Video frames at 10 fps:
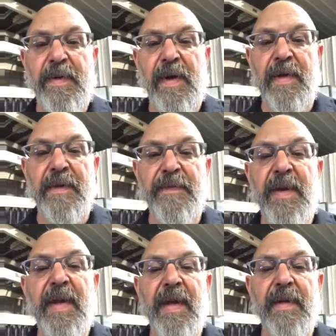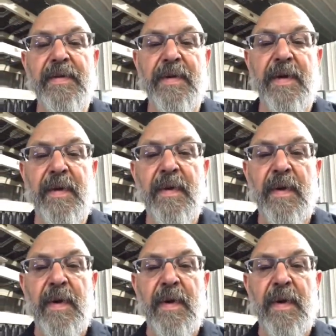all the feeding, so